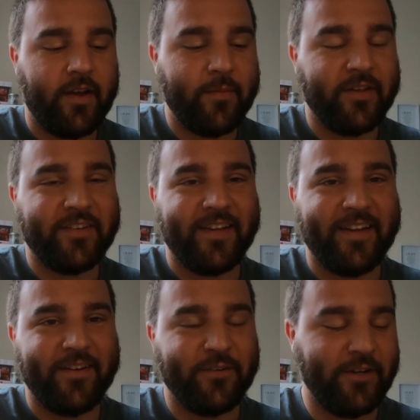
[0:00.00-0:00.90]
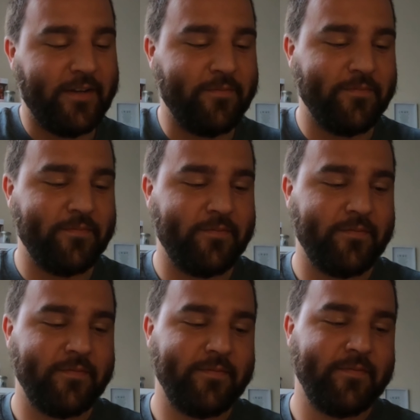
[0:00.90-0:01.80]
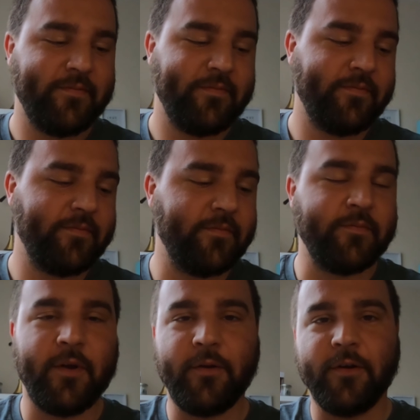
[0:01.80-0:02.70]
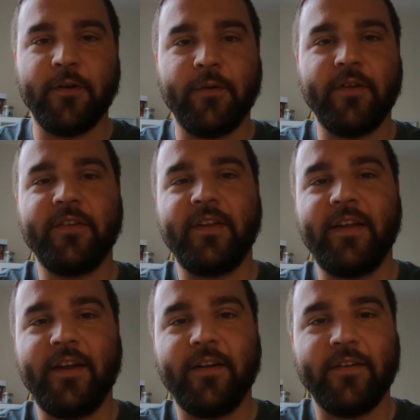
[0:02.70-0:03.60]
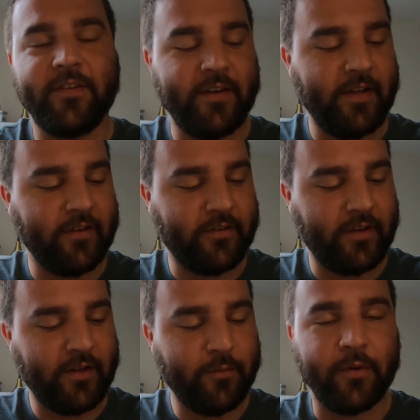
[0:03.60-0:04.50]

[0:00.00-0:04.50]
I'm not saying every motor noise that you hear is an ESC,